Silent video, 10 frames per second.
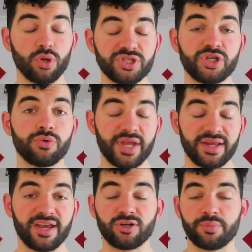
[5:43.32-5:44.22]
Once you
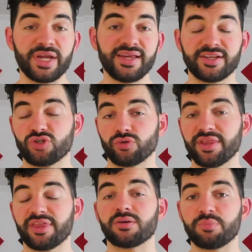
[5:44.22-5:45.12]
get intermediate
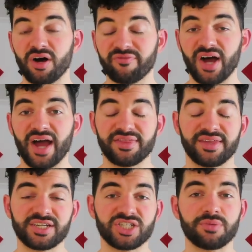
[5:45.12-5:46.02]
strength and above, I
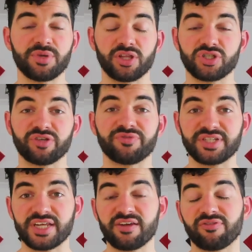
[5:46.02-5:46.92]
think stimulus to
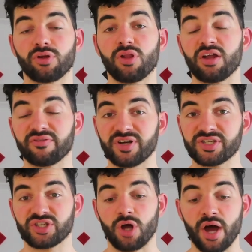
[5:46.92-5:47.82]
fatigue for a lot of
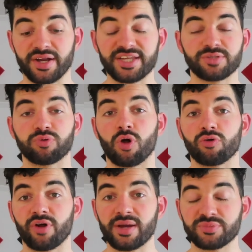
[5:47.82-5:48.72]
us on his
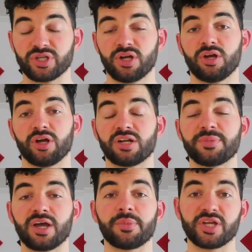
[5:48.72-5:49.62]
programs are going to
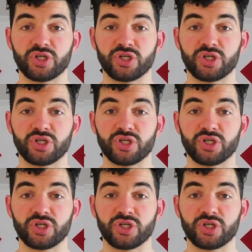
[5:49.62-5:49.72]
become an